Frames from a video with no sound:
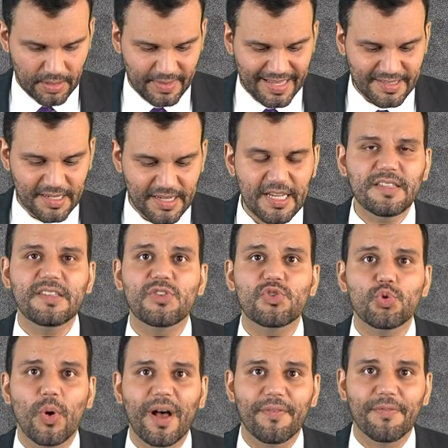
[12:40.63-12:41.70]
That's an easy
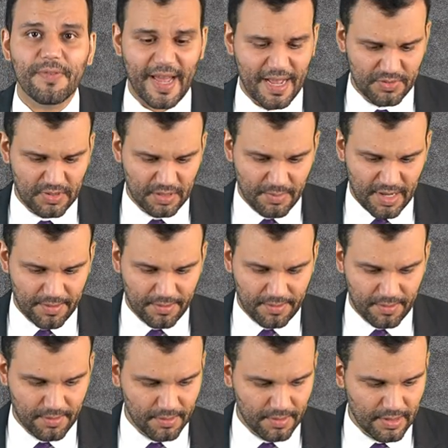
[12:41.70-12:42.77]
twelve thousand a month.